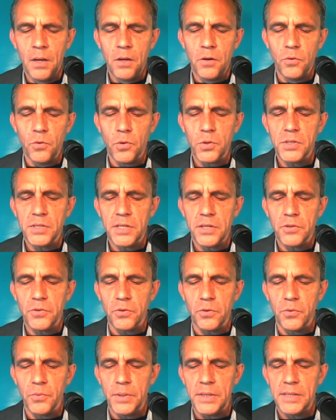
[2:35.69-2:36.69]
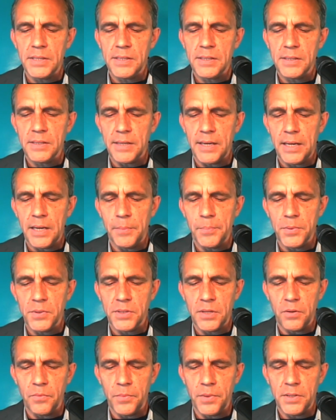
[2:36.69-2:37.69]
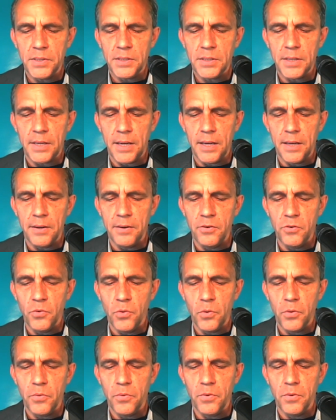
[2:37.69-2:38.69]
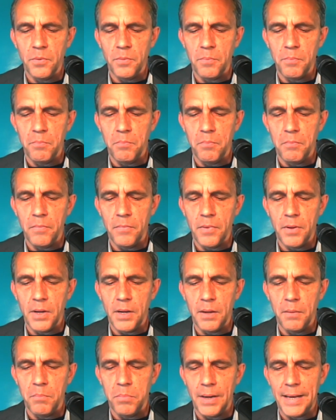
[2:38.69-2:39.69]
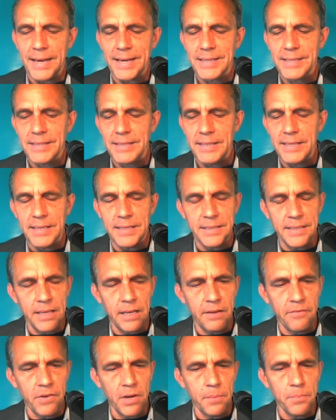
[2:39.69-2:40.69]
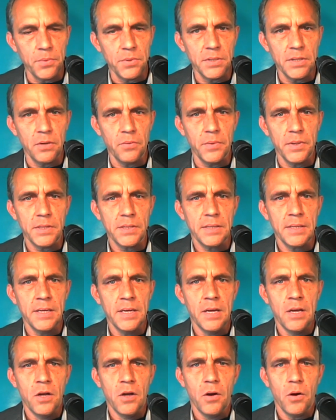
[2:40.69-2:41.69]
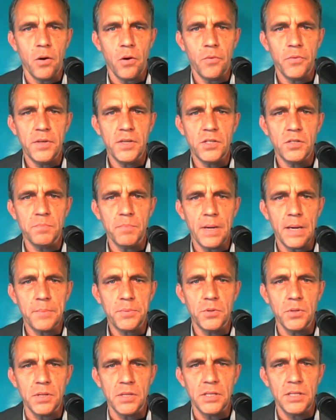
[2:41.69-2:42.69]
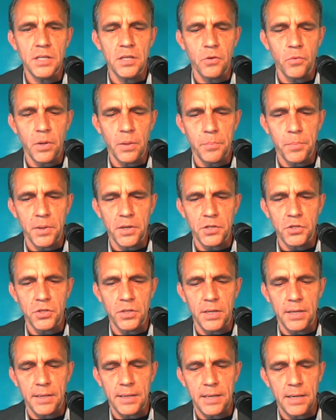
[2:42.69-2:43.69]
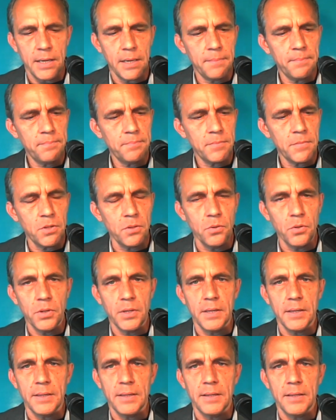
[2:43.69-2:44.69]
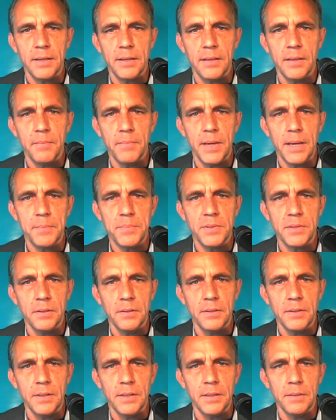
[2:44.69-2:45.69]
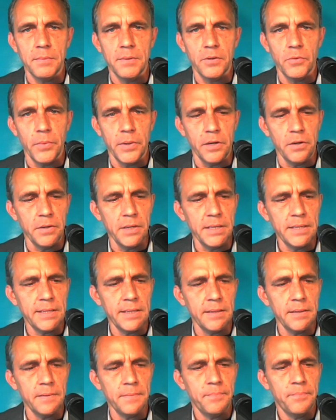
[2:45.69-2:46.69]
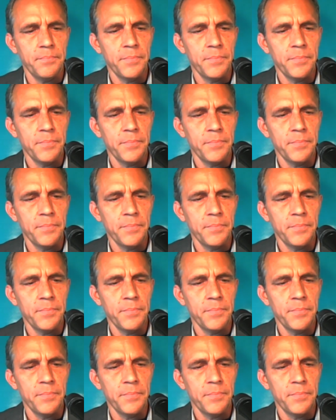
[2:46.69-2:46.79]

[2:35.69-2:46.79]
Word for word: North central Greece, 80% risk, and northern uh, Black Sea is 85% risk. All these maps you can see at quakeprediction.com to look at uh, the maps in uh, greater detail.